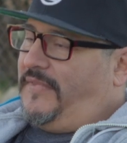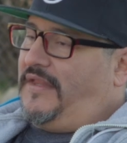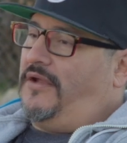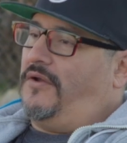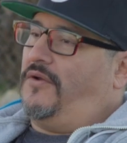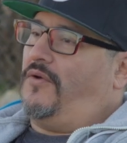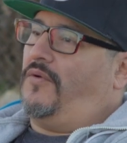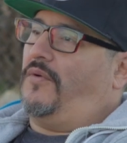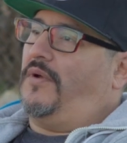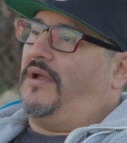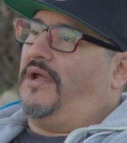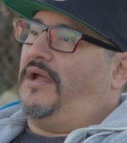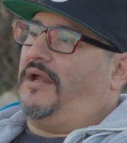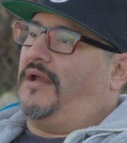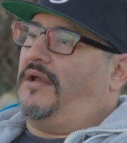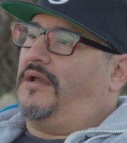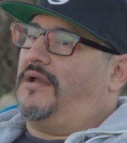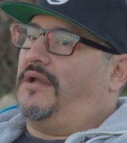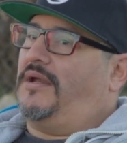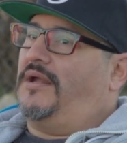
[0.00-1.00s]
You know,
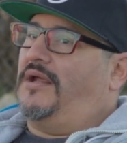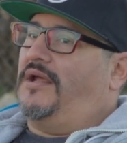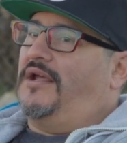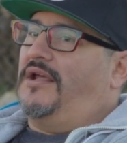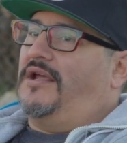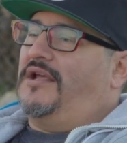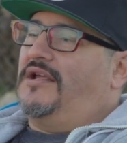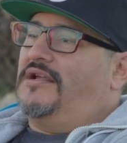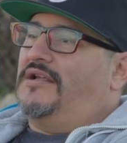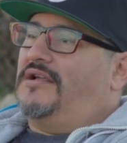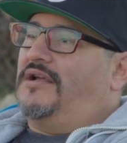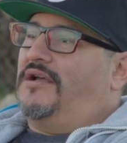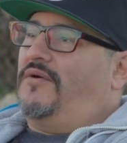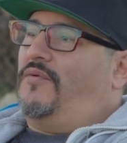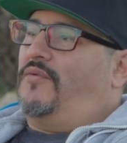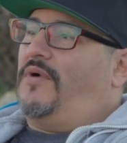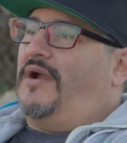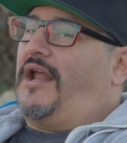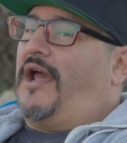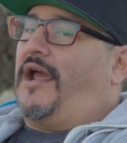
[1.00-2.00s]
and
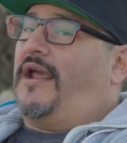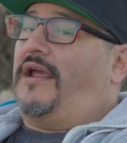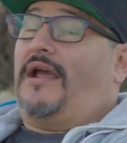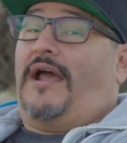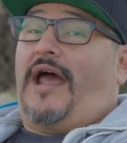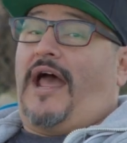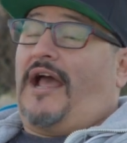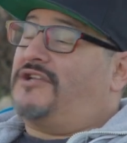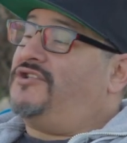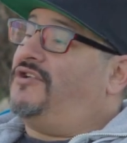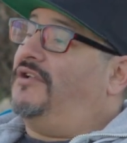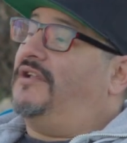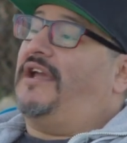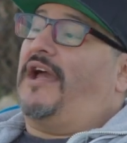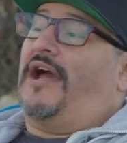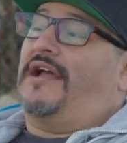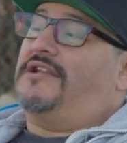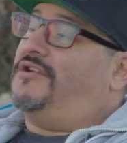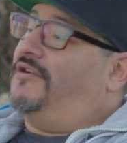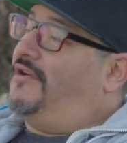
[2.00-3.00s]
when I
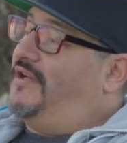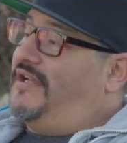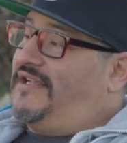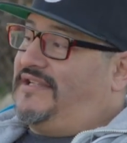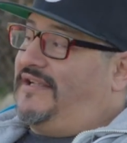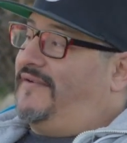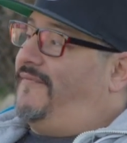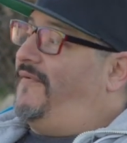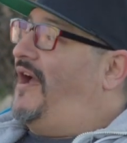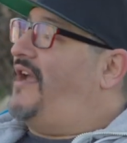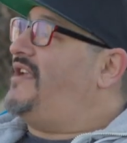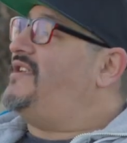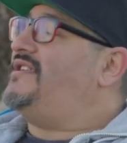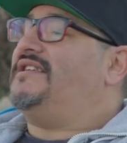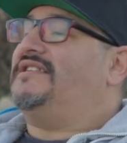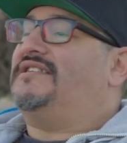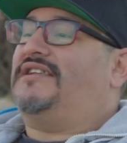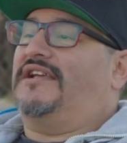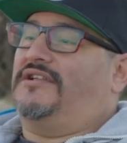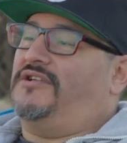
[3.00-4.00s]
took his advice, he
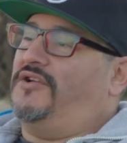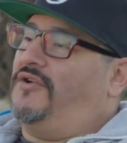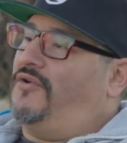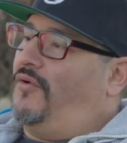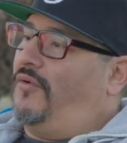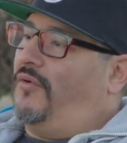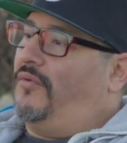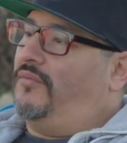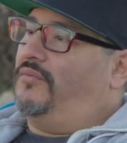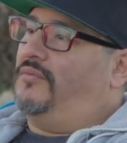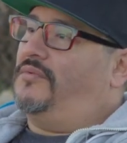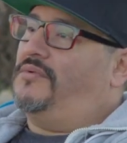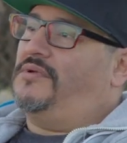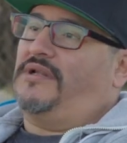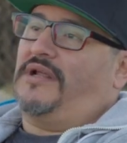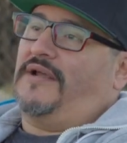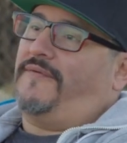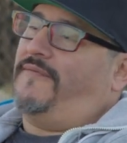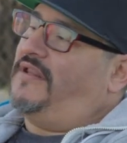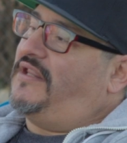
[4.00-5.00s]
said,
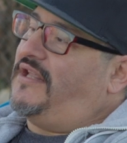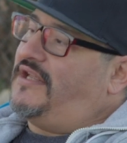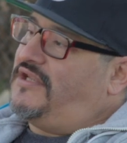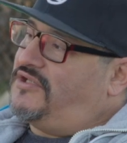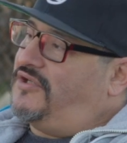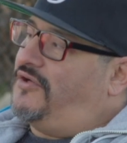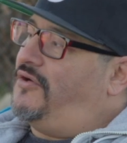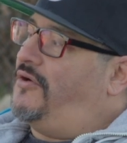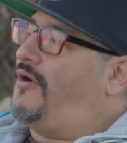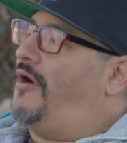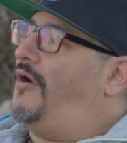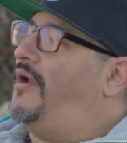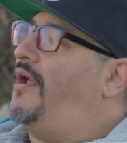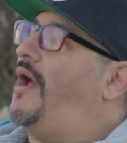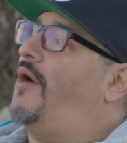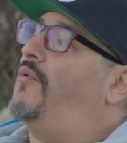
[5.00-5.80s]
everything's good on it.